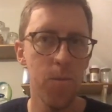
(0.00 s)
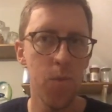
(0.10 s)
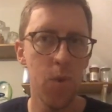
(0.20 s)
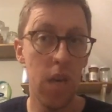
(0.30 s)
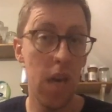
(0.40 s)

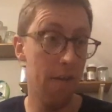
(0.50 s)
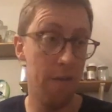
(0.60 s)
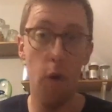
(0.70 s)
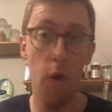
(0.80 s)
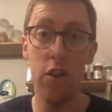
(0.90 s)
You get
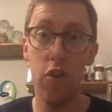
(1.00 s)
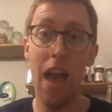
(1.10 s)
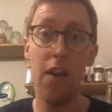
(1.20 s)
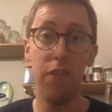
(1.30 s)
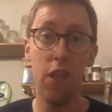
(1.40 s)
thrown in
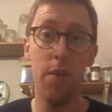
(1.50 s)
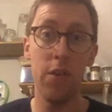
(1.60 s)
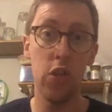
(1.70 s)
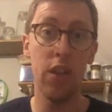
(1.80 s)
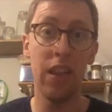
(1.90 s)
jail for doing
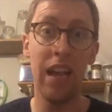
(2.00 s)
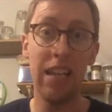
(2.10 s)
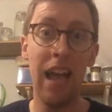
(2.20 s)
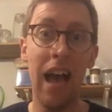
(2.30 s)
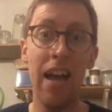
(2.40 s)
something like
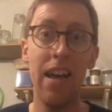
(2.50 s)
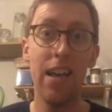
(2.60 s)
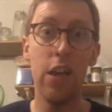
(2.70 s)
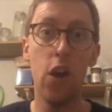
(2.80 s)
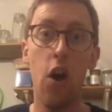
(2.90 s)
that.
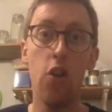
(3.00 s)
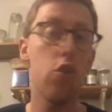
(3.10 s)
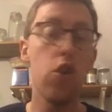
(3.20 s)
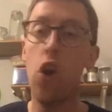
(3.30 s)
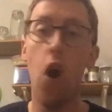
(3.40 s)
You
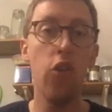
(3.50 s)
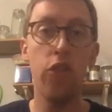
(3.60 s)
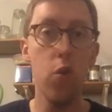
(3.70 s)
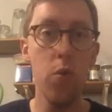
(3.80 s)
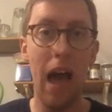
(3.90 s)
can't
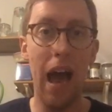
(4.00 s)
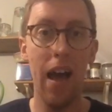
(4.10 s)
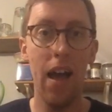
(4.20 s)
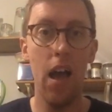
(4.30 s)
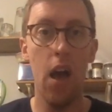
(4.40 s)
do that.
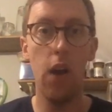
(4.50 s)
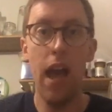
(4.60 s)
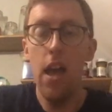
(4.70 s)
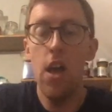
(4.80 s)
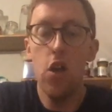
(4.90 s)
Okay?